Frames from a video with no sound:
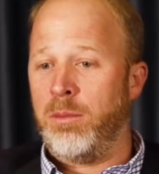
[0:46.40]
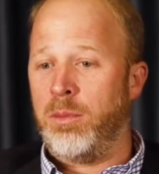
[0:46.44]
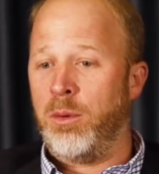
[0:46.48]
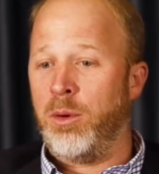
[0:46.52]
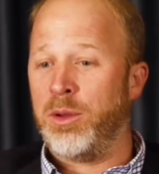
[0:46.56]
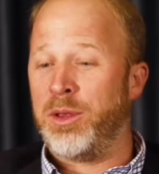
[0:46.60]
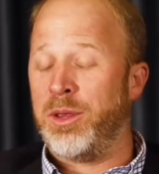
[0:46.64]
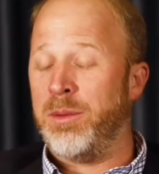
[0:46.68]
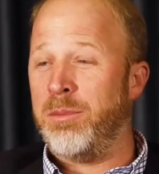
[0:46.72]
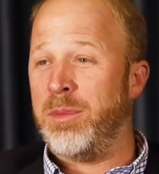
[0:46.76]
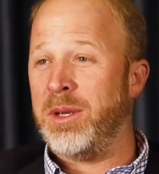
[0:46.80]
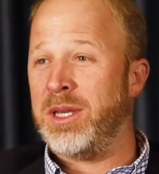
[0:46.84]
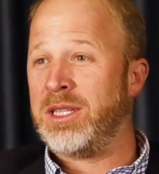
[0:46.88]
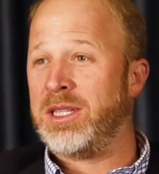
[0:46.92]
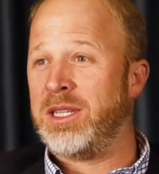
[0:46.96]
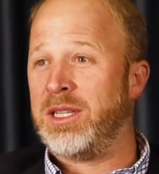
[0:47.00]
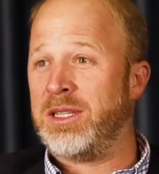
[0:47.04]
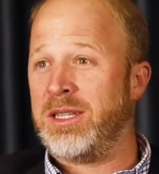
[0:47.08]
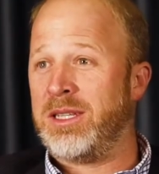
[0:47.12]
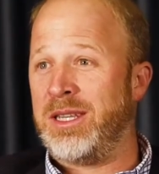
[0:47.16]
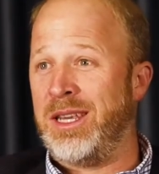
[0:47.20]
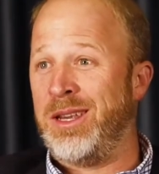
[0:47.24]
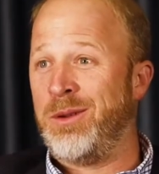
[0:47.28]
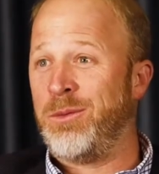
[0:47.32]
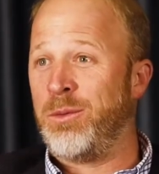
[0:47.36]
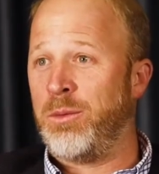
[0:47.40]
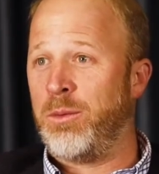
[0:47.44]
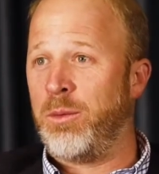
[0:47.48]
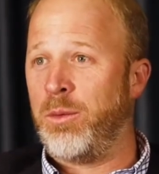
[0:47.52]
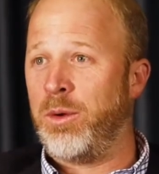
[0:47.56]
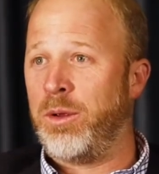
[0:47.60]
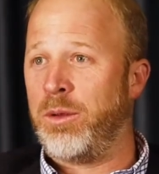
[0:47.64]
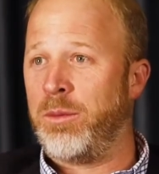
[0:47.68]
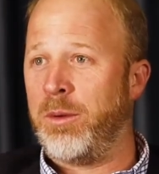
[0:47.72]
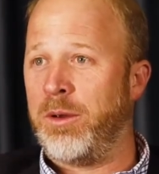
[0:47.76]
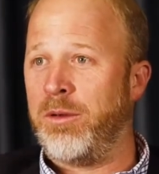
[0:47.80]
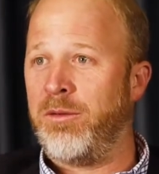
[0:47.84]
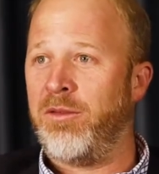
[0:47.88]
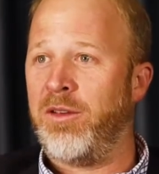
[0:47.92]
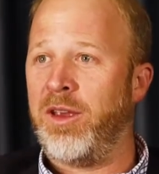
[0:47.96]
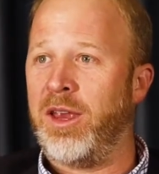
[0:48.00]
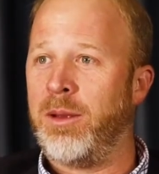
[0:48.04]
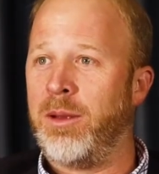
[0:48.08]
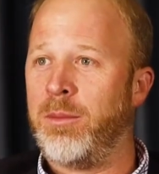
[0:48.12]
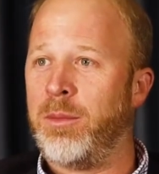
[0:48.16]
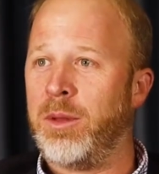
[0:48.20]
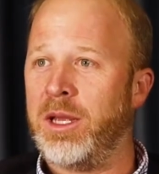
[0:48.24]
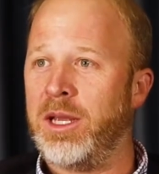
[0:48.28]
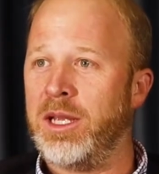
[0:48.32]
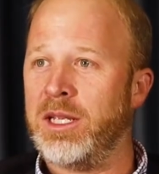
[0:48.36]
both the business and with my
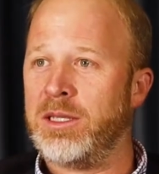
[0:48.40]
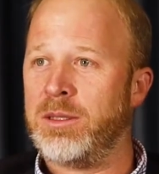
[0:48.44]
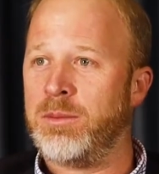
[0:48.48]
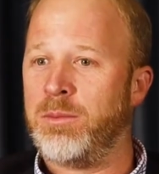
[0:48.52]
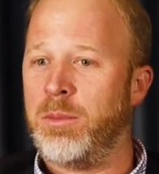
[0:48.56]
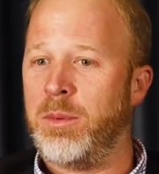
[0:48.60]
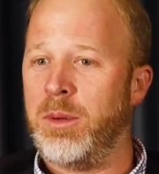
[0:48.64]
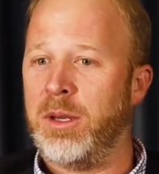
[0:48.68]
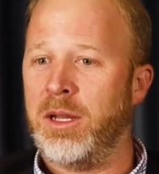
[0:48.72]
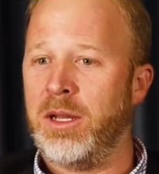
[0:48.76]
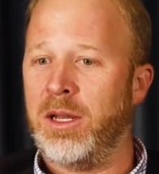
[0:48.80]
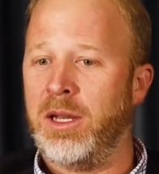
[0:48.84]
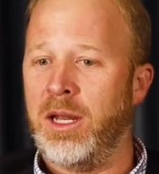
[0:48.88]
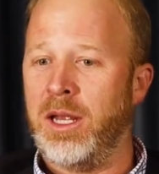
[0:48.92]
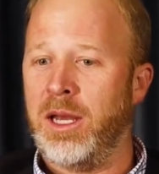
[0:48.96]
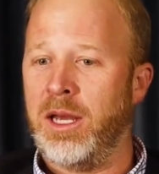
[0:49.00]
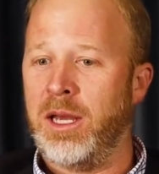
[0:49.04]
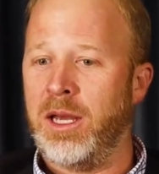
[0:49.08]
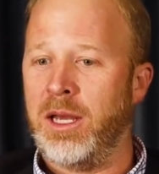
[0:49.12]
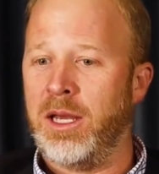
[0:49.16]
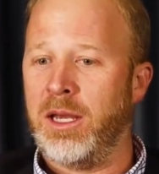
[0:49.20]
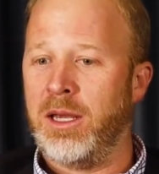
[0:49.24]
family, it's been